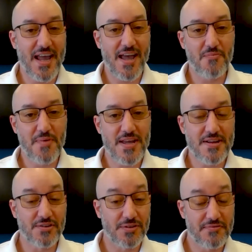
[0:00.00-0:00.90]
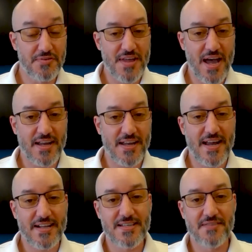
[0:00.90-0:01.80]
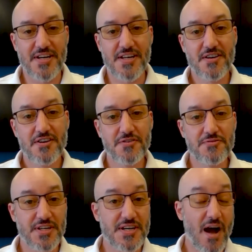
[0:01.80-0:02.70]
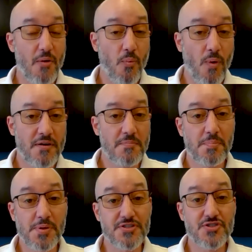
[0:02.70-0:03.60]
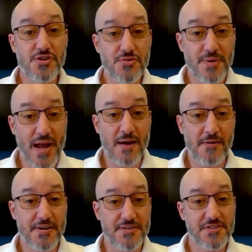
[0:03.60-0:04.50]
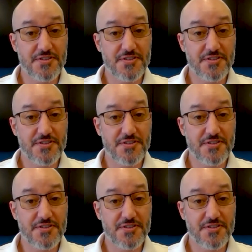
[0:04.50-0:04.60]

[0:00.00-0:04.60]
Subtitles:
And we deliver that connectivity using not one, but two carriers.